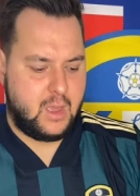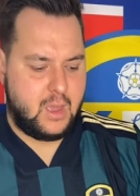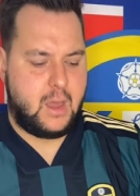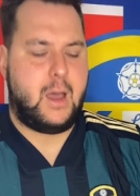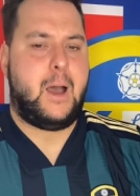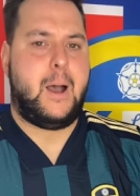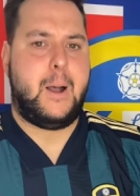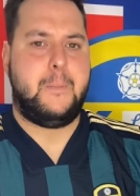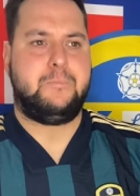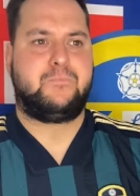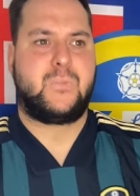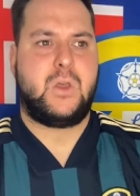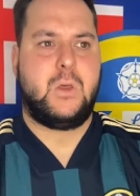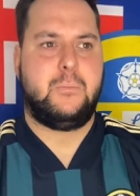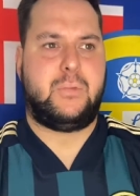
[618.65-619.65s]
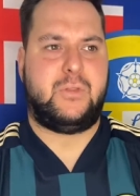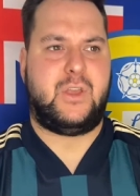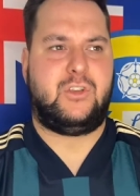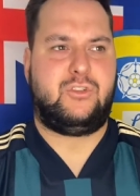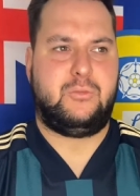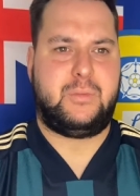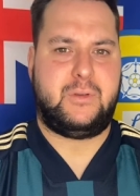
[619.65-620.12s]
But they
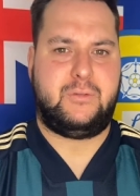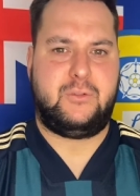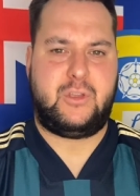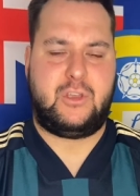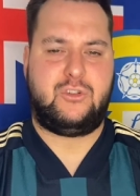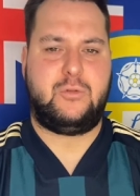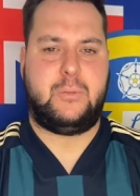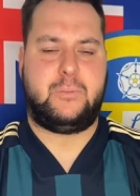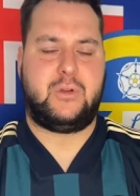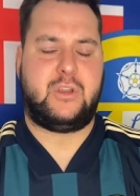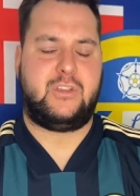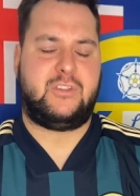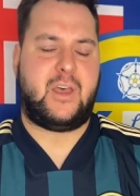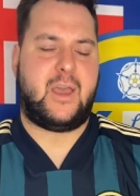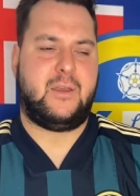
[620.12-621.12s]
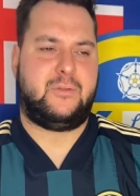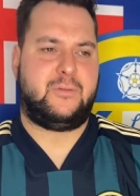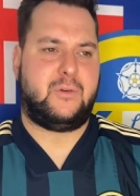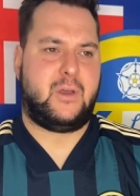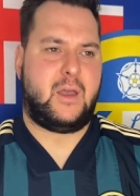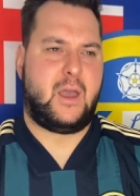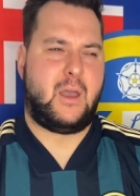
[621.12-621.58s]
should be pretty safe.
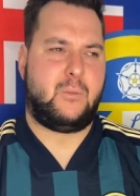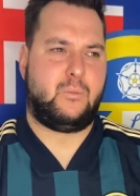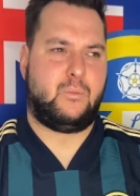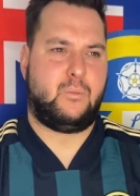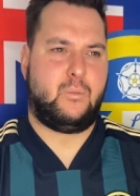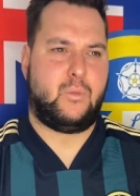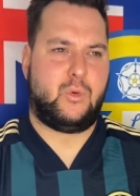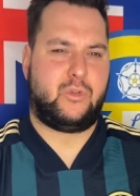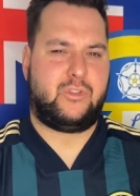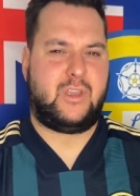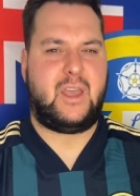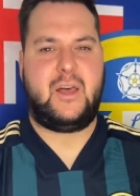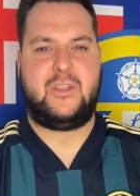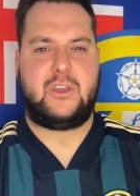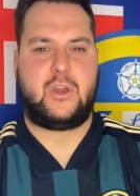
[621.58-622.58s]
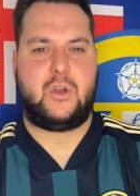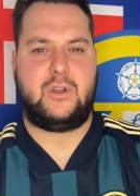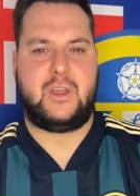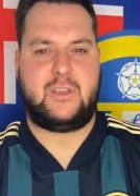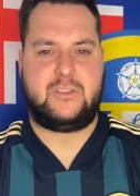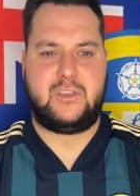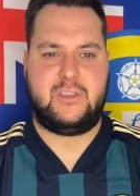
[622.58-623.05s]
And we'll see how they go
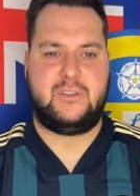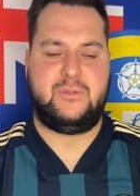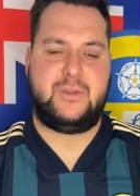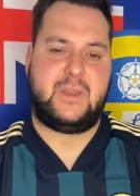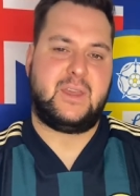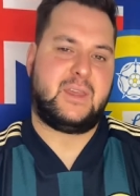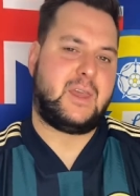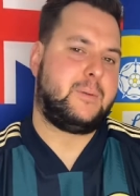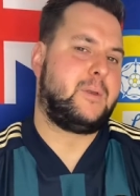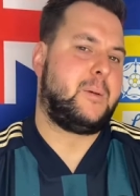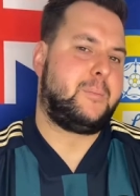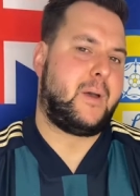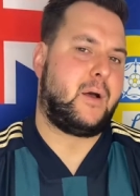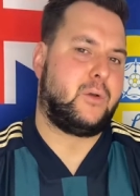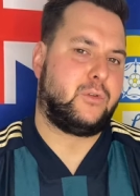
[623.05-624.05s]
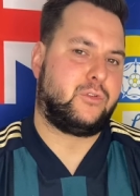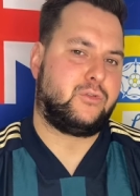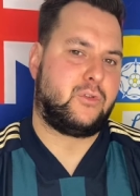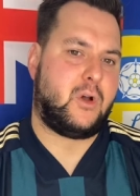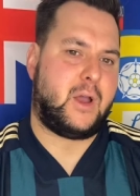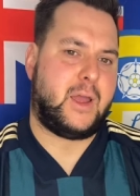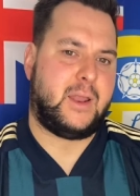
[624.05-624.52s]
next season. If they can keep that balance
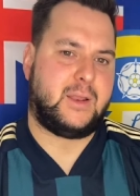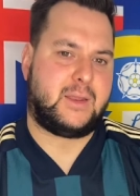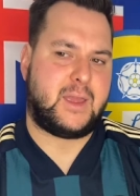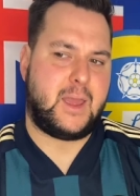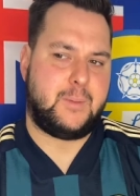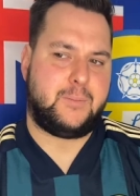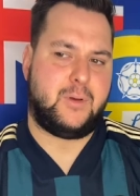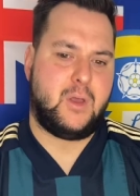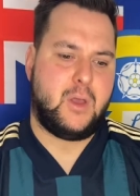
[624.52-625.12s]
right and keep